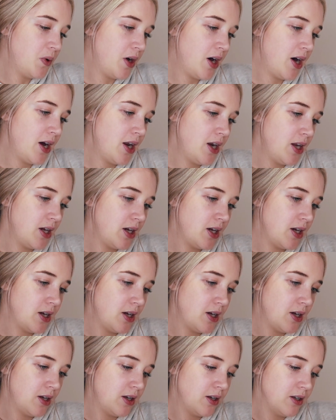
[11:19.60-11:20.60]
one
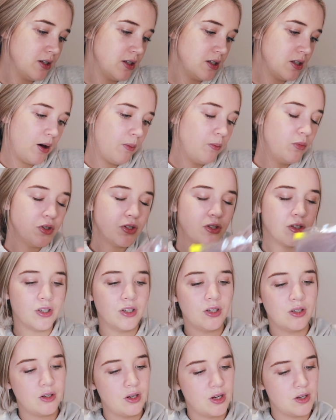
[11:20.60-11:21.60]
is a
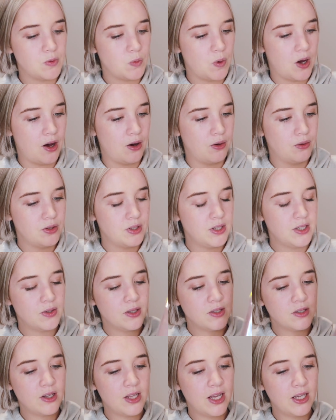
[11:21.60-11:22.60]
muslin as well. So this
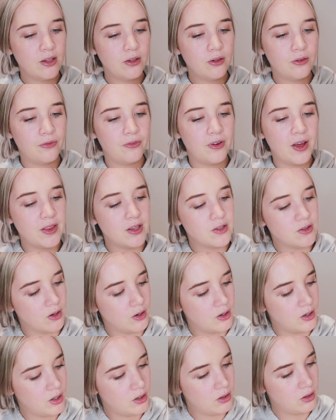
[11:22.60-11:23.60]
one's got like little feathers
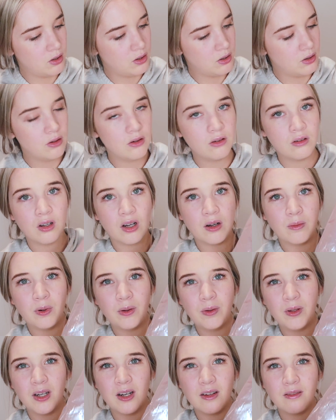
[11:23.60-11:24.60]
on it. Can't
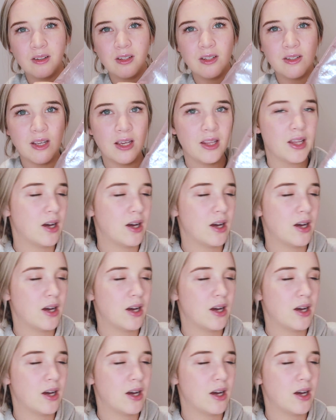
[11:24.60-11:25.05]
really see